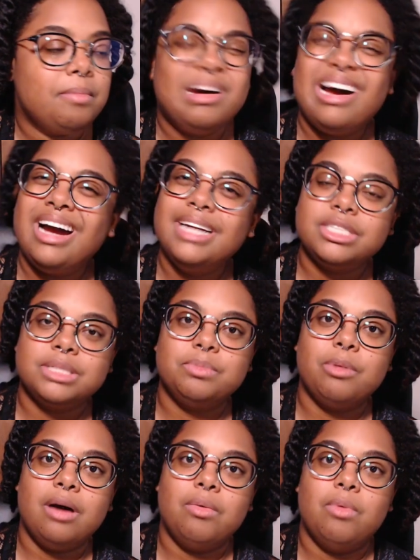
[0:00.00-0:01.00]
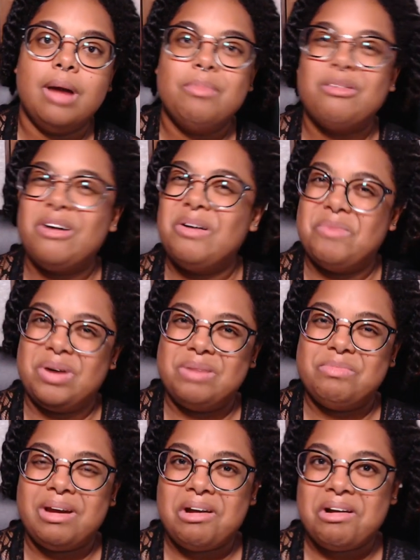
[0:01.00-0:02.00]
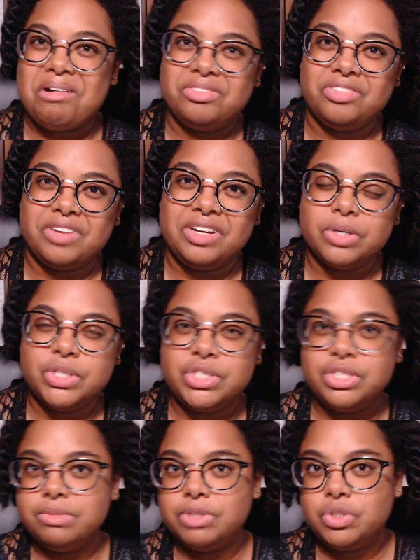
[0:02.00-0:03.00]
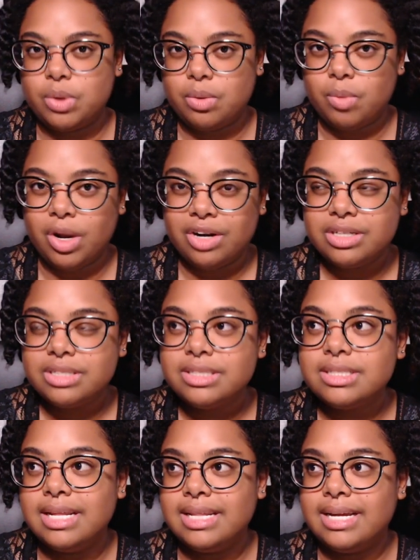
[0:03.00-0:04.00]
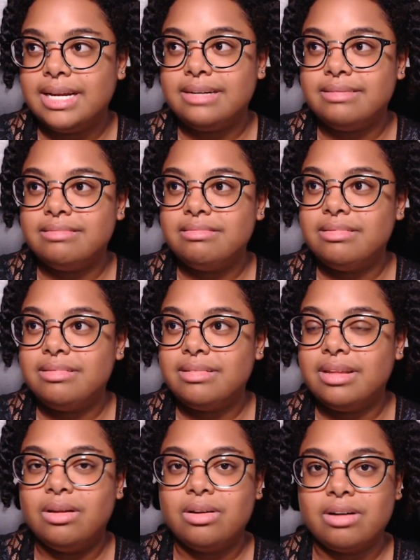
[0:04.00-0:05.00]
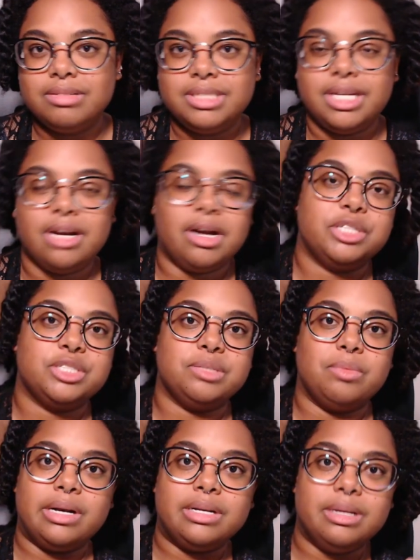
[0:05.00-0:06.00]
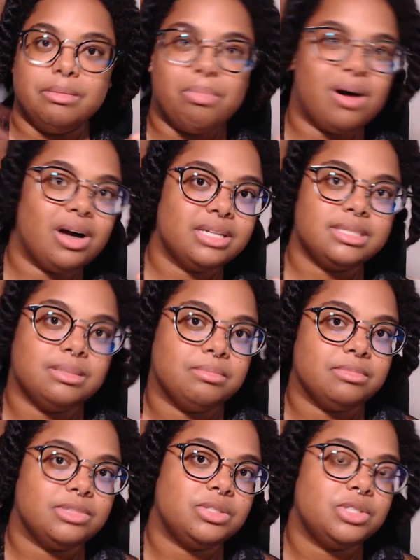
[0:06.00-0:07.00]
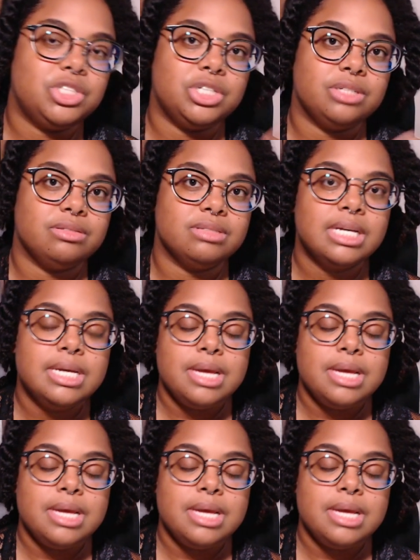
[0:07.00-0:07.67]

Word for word: but I just bought, I brought one pair of indoor shoes which were runners, and then the longer I was here, I just went and bought some shoes.